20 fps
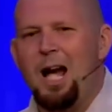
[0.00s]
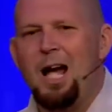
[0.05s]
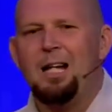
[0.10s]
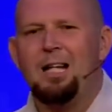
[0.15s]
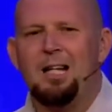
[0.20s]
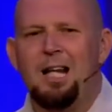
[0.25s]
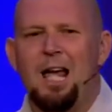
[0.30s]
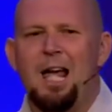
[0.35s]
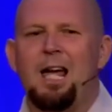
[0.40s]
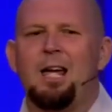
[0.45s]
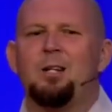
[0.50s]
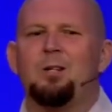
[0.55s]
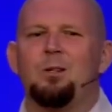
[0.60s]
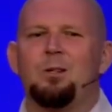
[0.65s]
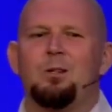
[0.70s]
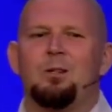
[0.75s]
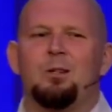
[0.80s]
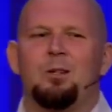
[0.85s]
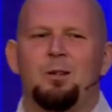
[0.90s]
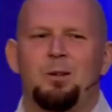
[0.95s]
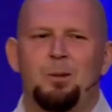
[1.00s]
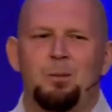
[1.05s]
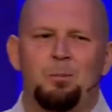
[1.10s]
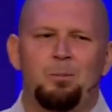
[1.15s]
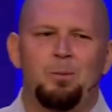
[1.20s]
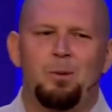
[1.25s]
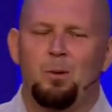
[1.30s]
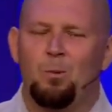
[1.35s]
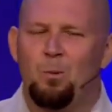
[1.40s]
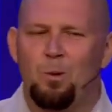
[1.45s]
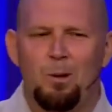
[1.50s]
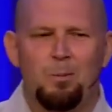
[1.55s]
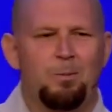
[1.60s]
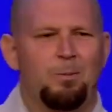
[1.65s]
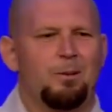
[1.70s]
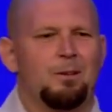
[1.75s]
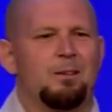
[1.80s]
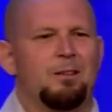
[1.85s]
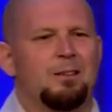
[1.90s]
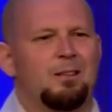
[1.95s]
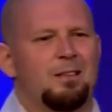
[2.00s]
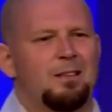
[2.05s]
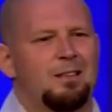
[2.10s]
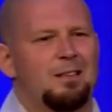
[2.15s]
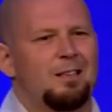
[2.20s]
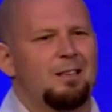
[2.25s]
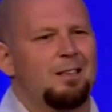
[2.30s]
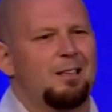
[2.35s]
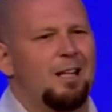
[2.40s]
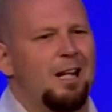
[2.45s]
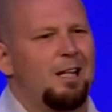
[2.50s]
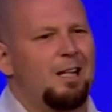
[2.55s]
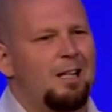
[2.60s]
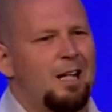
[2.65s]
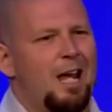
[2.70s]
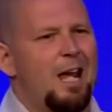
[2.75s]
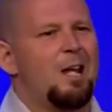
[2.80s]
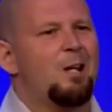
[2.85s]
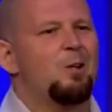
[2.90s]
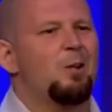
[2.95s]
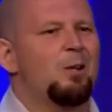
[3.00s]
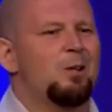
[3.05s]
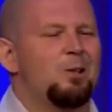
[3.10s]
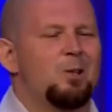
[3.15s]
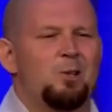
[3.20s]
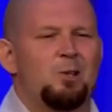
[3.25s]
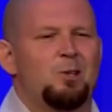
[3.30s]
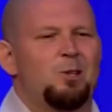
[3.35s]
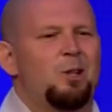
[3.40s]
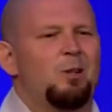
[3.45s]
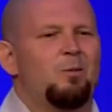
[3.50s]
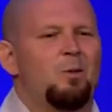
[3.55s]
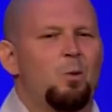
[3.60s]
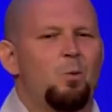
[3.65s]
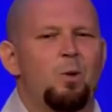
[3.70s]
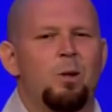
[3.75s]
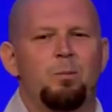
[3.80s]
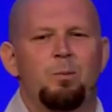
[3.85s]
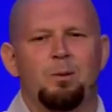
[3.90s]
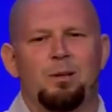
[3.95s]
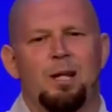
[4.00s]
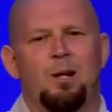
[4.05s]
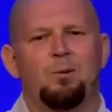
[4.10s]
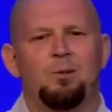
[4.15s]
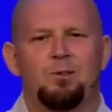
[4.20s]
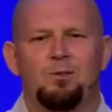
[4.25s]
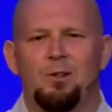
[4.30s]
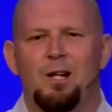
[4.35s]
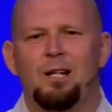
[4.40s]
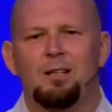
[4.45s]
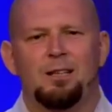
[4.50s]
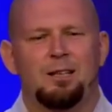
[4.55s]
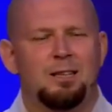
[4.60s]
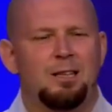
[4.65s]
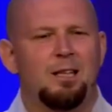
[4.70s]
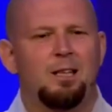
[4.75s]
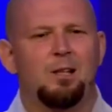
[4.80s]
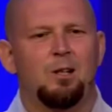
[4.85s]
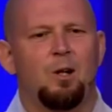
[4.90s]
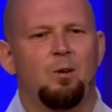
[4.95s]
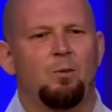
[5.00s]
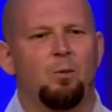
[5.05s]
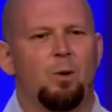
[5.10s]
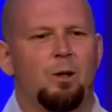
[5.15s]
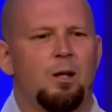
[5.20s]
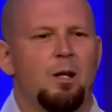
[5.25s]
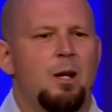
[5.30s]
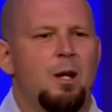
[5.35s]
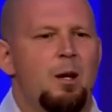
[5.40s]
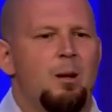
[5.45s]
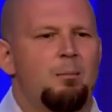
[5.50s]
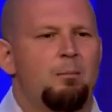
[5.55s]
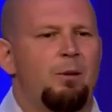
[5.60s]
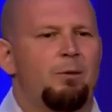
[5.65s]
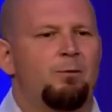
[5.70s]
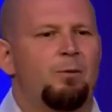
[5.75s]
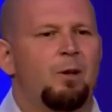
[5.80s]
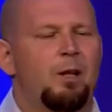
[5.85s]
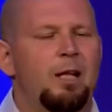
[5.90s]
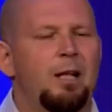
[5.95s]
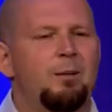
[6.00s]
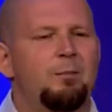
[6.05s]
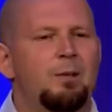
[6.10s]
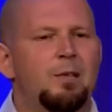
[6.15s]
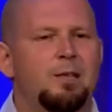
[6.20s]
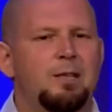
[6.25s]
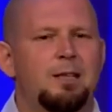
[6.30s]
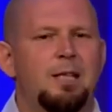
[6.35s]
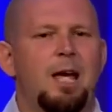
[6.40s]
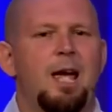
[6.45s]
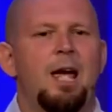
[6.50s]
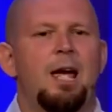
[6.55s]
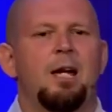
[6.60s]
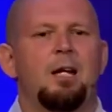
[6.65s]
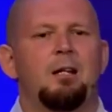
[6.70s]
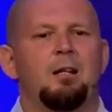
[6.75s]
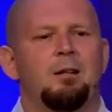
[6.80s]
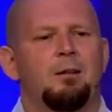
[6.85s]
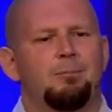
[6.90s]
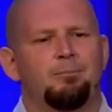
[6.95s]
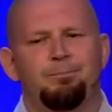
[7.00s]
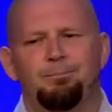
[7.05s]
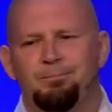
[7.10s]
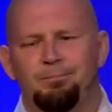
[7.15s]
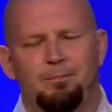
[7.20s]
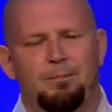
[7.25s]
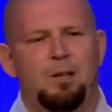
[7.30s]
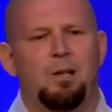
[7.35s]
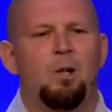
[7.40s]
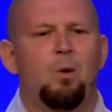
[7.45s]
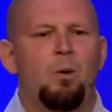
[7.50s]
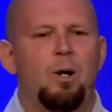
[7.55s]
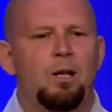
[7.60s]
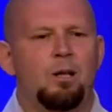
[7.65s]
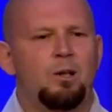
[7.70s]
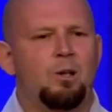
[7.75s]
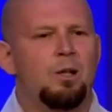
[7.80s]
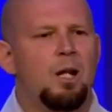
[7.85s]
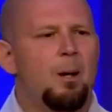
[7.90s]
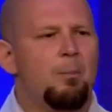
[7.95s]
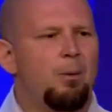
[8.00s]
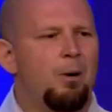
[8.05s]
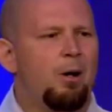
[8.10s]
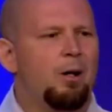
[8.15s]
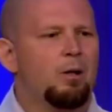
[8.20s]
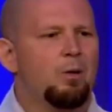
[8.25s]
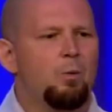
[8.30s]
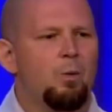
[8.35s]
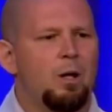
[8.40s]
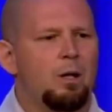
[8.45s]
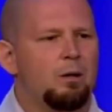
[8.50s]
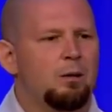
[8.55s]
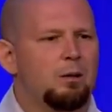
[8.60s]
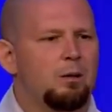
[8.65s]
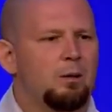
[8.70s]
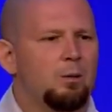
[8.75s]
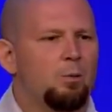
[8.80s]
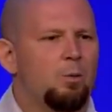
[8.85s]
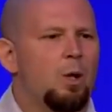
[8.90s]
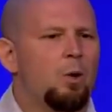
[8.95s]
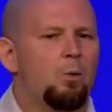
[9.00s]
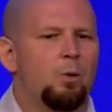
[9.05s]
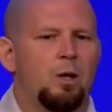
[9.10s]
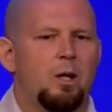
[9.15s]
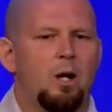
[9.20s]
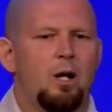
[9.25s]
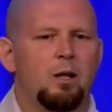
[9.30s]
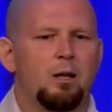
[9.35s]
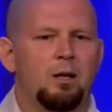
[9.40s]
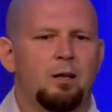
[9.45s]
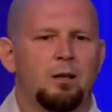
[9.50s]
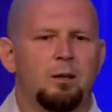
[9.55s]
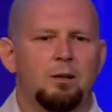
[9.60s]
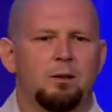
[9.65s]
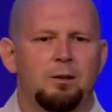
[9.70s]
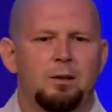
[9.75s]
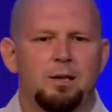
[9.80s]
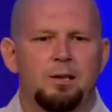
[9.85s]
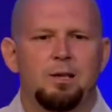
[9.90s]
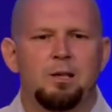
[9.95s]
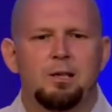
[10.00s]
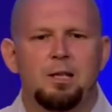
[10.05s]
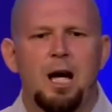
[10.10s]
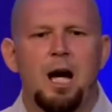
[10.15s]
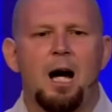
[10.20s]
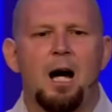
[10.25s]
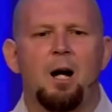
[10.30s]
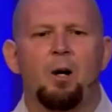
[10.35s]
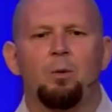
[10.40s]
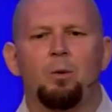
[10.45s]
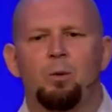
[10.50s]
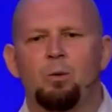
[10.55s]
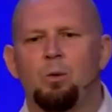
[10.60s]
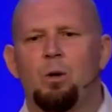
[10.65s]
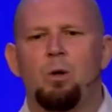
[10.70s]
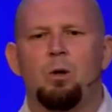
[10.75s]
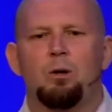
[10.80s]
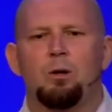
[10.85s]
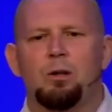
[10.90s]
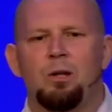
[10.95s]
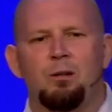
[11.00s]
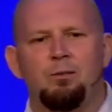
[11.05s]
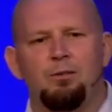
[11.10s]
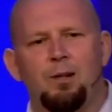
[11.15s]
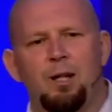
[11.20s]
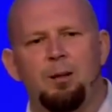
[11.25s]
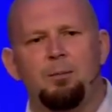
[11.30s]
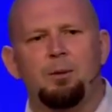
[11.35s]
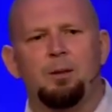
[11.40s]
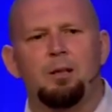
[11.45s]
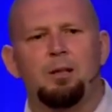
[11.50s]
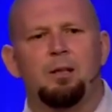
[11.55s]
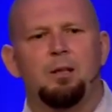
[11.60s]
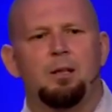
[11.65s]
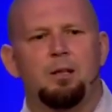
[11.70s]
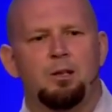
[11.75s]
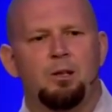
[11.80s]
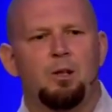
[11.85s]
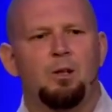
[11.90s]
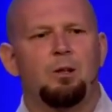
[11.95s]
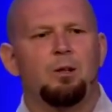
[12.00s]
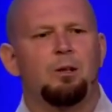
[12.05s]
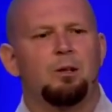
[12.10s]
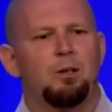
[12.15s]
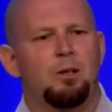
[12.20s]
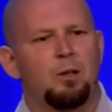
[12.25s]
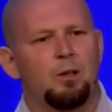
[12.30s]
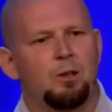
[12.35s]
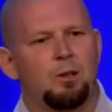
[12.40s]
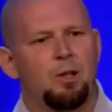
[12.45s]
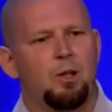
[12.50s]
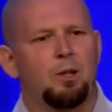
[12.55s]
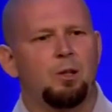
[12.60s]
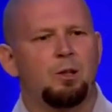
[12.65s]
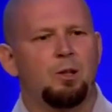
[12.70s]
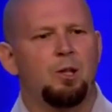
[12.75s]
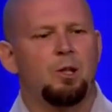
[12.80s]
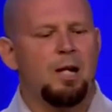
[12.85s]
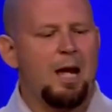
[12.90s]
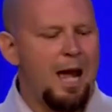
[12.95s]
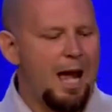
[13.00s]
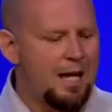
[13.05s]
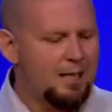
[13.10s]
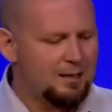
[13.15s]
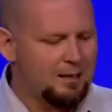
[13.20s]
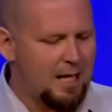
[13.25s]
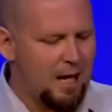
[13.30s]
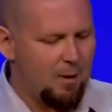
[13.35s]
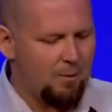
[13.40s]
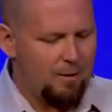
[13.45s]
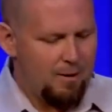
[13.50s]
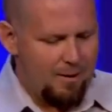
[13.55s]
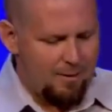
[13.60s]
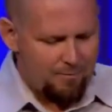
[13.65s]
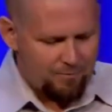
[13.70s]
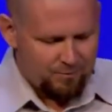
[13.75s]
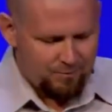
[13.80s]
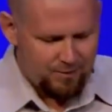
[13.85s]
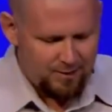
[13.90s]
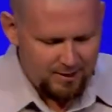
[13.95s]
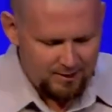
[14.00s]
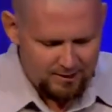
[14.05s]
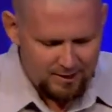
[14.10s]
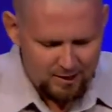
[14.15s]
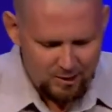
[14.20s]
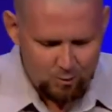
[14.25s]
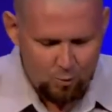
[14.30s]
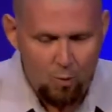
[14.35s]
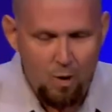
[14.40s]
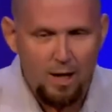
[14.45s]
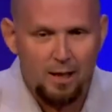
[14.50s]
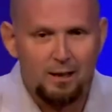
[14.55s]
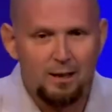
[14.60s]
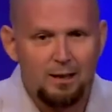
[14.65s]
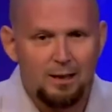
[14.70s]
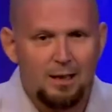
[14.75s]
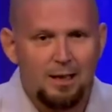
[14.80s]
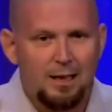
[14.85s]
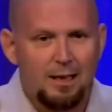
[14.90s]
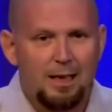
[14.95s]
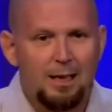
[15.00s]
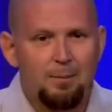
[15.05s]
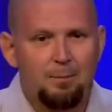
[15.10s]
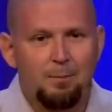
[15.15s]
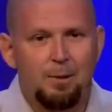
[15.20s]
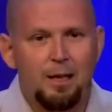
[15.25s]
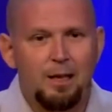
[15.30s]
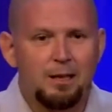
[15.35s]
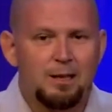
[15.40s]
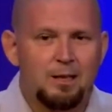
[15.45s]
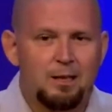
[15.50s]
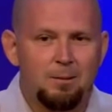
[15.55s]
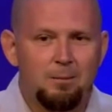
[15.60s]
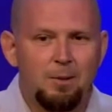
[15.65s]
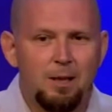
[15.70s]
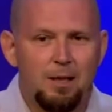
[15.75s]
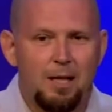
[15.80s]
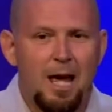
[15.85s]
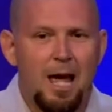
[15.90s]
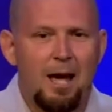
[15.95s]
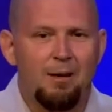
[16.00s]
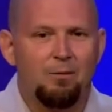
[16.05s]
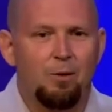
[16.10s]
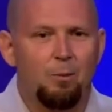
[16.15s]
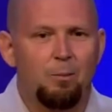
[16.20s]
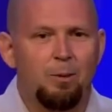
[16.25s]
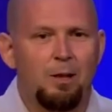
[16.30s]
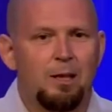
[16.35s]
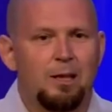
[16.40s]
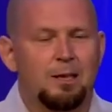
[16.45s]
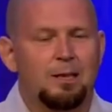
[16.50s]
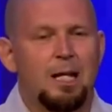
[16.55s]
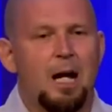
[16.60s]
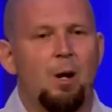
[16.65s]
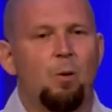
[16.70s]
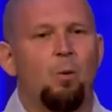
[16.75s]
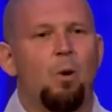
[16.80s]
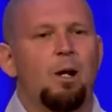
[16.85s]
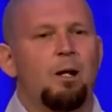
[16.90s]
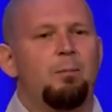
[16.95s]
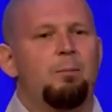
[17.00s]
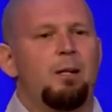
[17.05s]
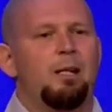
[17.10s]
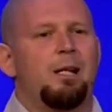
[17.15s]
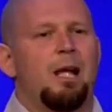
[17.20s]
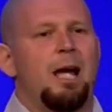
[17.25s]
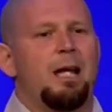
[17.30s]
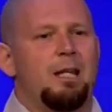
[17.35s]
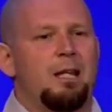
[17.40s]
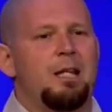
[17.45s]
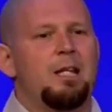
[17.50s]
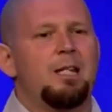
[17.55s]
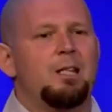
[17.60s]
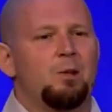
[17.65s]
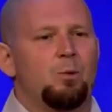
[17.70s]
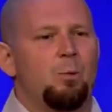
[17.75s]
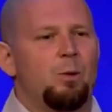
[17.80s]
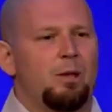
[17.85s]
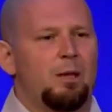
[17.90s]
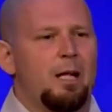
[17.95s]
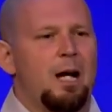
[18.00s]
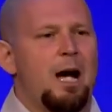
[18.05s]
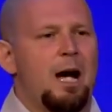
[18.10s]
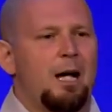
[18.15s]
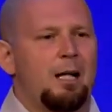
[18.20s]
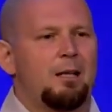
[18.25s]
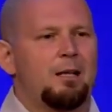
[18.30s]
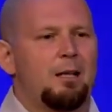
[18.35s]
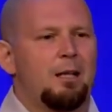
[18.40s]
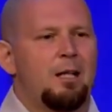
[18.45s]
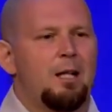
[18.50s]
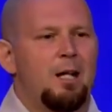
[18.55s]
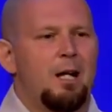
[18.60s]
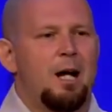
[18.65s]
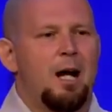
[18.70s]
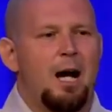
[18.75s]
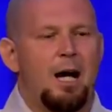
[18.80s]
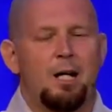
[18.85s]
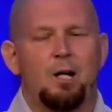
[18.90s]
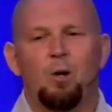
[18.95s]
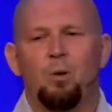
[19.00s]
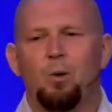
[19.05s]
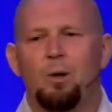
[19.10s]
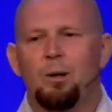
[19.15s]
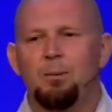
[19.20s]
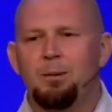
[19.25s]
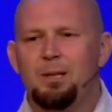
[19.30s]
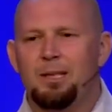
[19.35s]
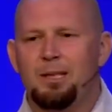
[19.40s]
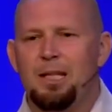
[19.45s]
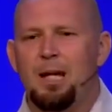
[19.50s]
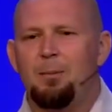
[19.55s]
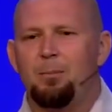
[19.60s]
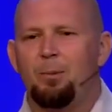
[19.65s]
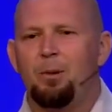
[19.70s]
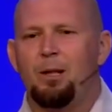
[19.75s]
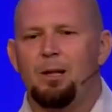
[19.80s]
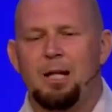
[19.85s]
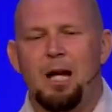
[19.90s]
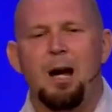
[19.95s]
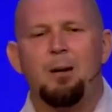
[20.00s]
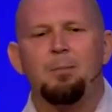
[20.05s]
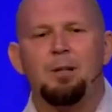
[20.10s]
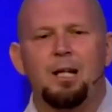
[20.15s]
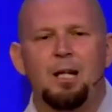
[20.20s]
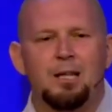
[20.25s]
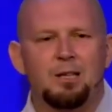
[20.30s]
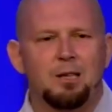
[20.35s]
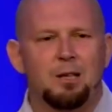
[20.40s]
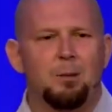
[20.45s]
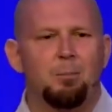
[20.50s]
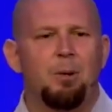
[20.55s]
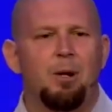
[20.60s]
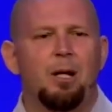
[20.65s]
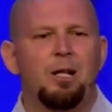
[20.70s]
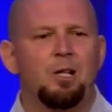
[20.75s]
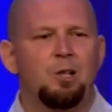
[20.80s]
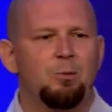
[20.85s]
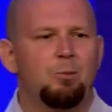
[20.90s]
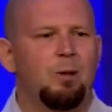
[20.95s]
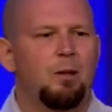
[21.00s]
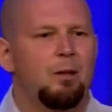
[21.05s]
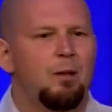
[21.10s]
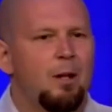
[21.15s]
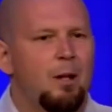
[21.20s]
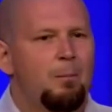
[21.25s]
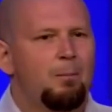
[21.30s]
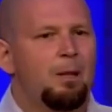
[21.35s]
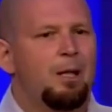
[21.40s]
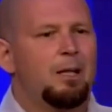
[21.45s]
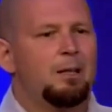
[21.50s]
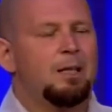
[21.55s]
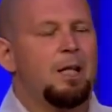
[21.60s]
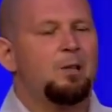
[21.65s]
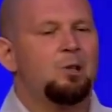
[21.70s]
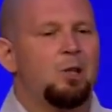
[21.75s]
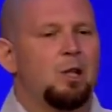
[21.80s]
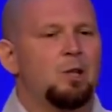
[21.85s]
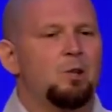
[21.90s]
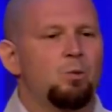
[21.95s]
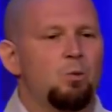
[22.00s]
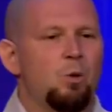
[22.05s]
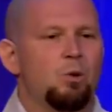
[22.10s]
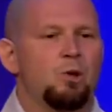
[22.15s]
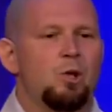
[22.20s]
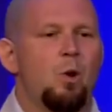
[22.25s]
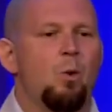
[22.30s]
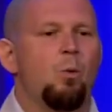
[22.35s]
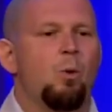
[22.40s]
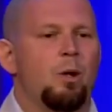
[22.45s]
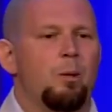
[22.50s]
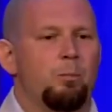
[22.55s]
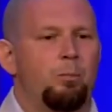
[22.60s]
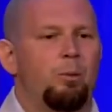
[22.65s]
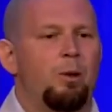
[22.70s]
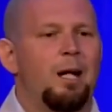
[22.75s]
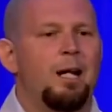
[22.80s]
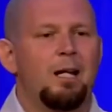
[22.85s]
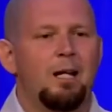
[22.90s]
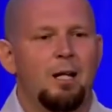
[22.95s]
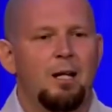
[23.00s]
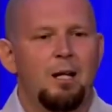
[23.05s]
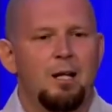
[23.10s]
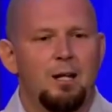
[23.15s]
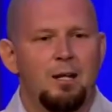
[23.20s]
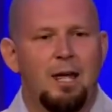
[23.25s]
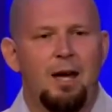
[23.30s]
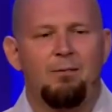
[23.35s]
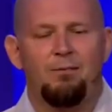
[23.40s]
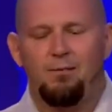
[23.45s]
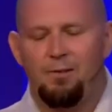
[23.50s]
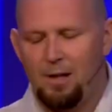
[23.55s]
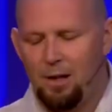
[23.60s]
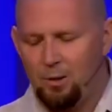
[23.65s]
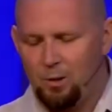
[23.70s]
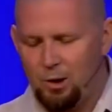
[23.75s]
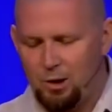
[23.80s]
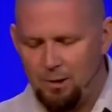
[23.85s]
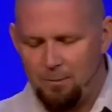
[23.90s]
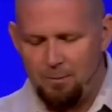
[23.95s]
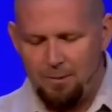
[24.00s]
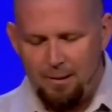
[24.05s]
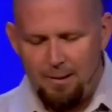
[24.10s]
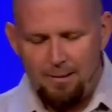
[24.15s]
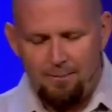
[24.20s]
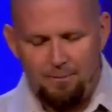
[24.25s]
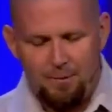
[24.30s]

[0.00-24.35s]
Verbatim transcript: I could handle the, the whooping. I could handle and deserve the whooping. That was fine. Let's get it over with. But for him to say, you know what? You're not part of what, what we are here. This is not how we roll in our family. You're, you're, you're, you're cast out. This is what it means to me to have obedience. I want to be like this with God. I don't want to be separated, not because of the punishment, because I just don't want to break that fellowship.